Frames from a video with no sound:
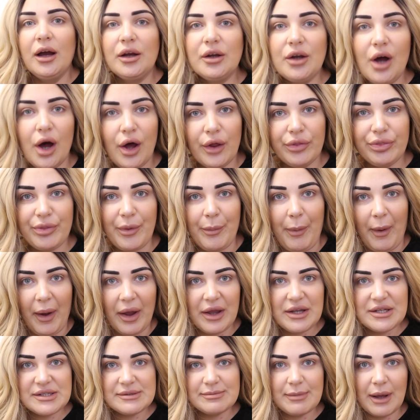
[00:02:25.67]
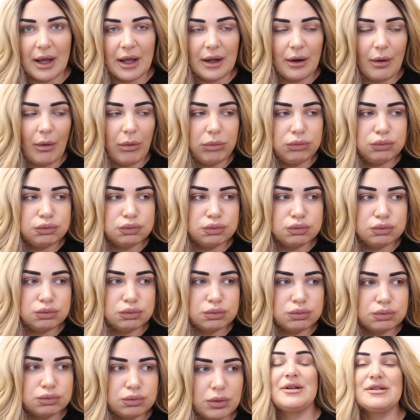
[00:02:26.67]
God, the postman,
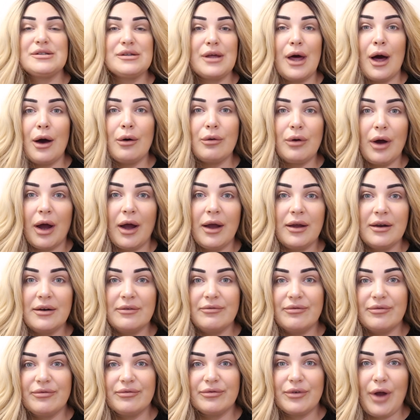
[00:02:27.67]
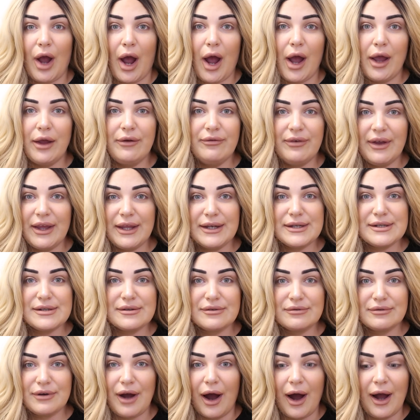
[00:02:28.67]
because the whole kind of COVID
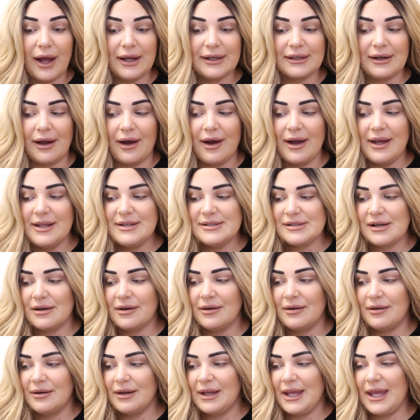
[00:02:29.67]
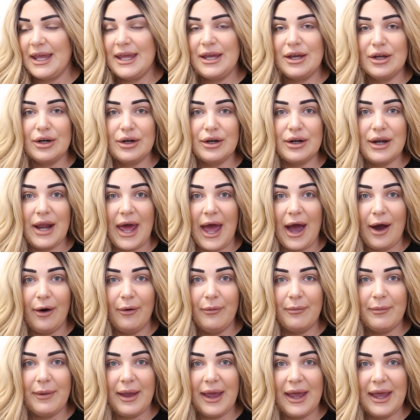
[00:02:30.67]
guidelines, uh, he couldn't
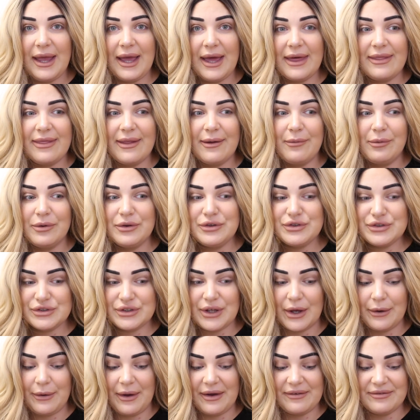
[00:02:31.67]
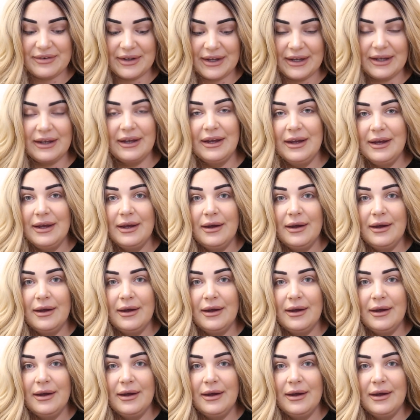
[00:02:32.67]
help me and they were so heavy.